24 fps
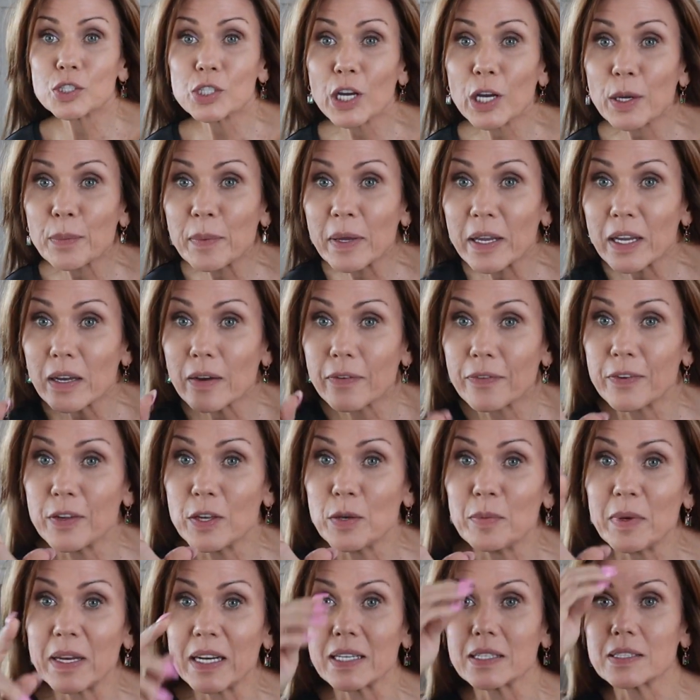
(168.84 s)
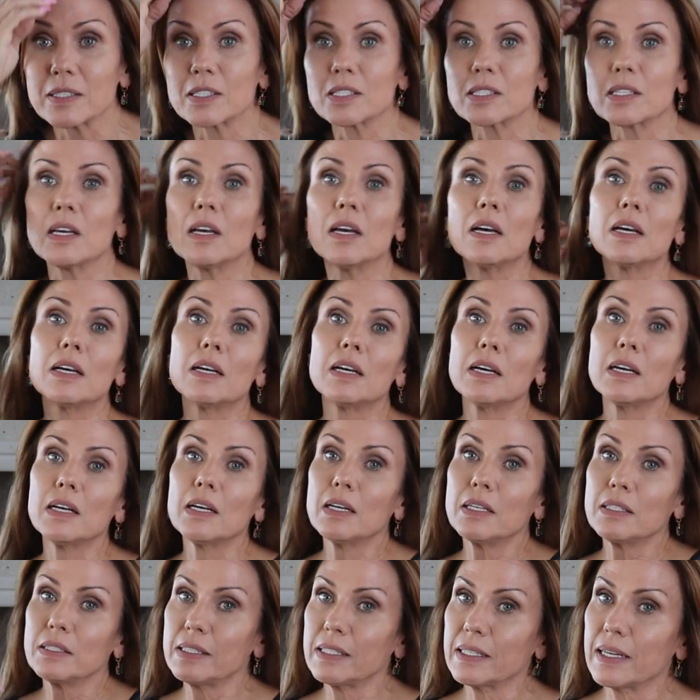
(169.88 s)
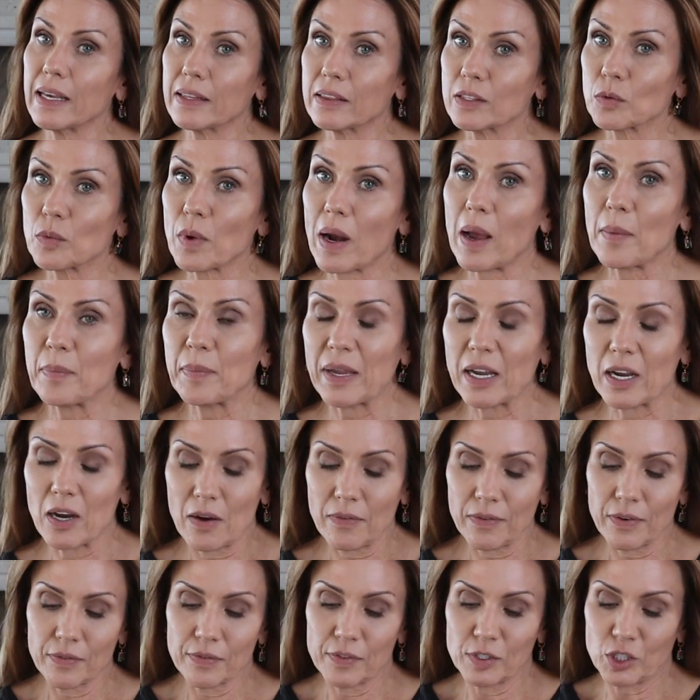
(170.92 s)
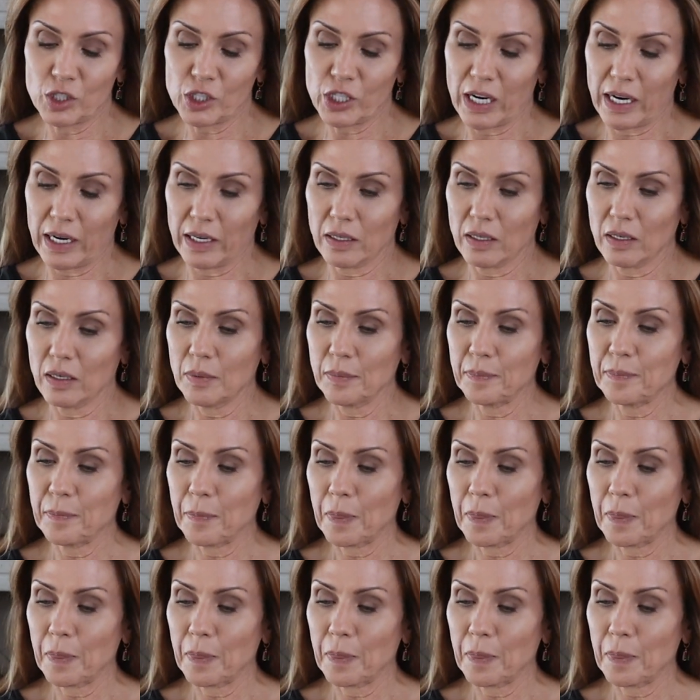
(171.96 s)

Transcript: it took me a few minutes to get the wrapping off of the chain.